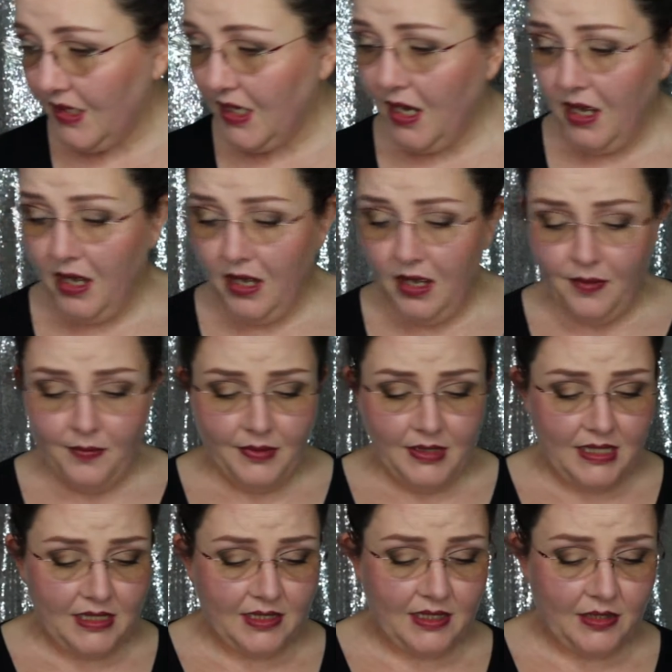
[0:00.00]

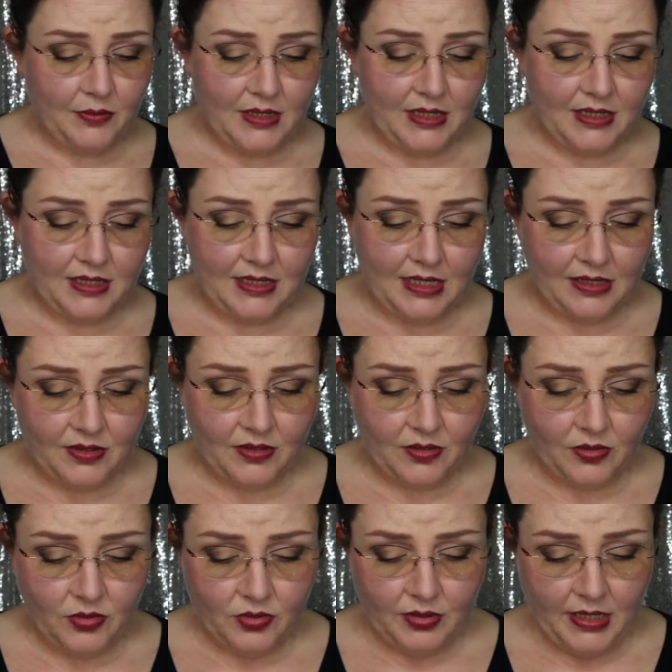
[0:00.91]
Let's see what it says
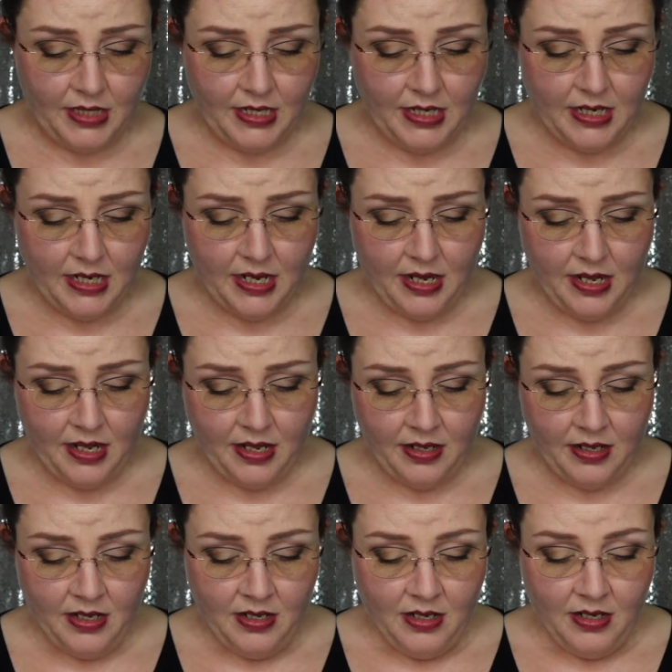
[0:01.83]
on here.
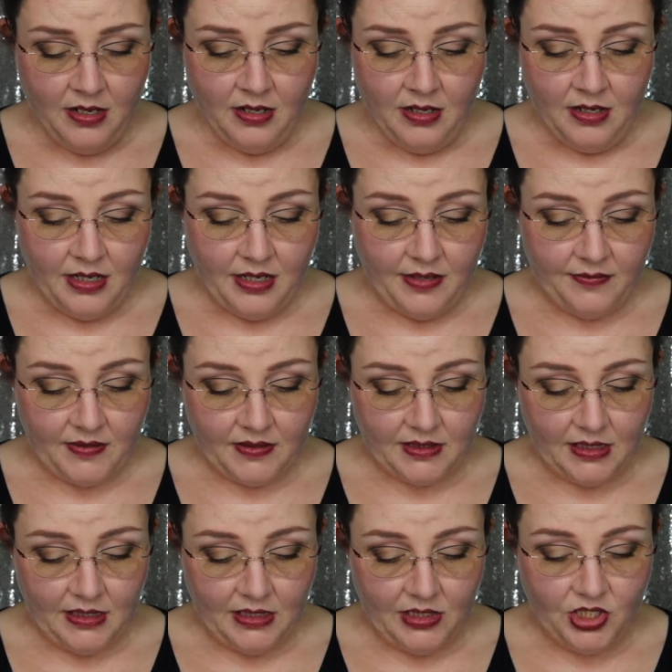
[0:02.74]
If
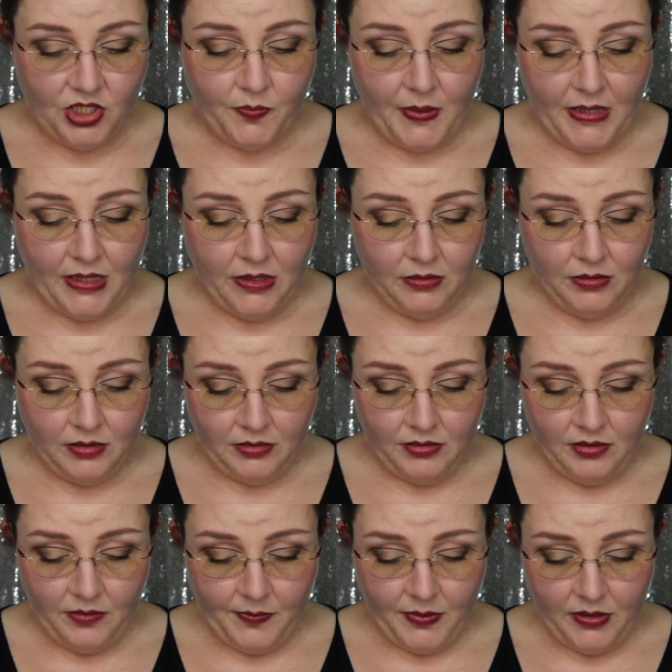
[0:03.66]
there's any spiel
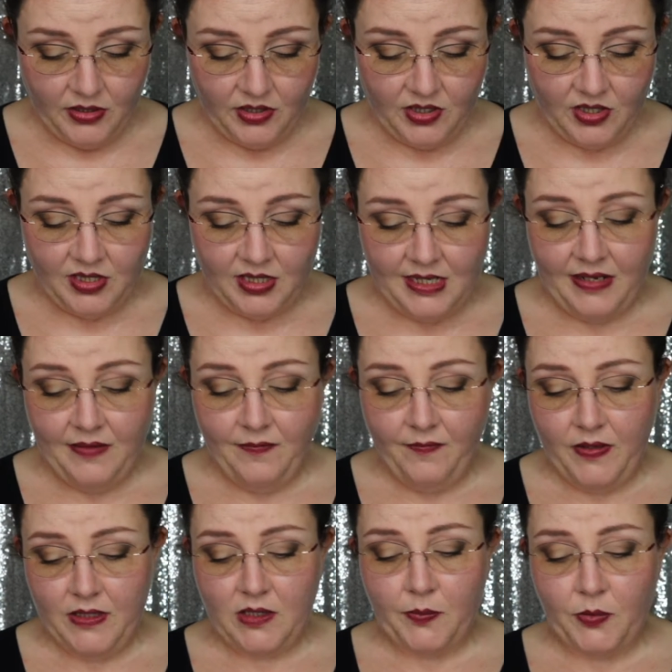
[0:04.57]
on the box.
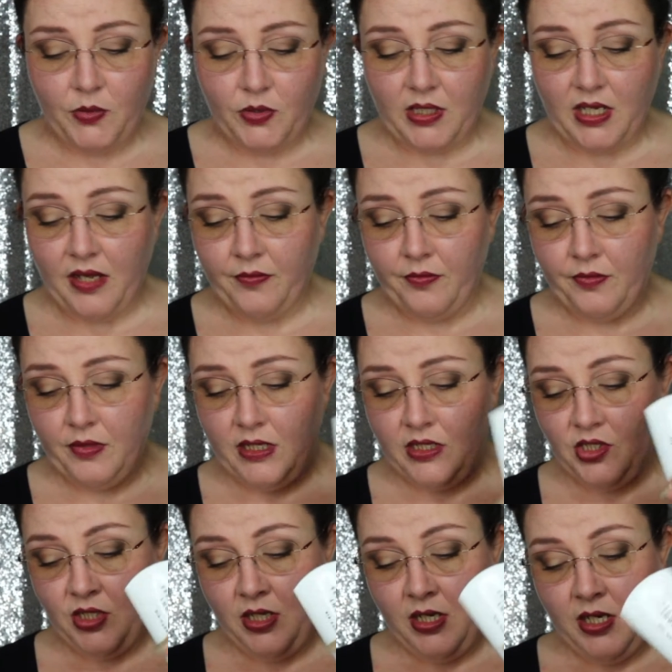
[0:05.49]
Invisible
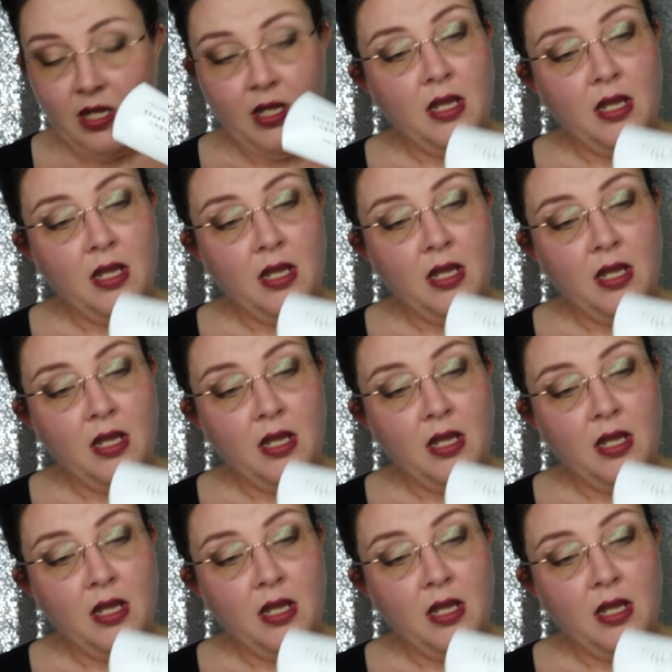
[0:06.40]
coverage.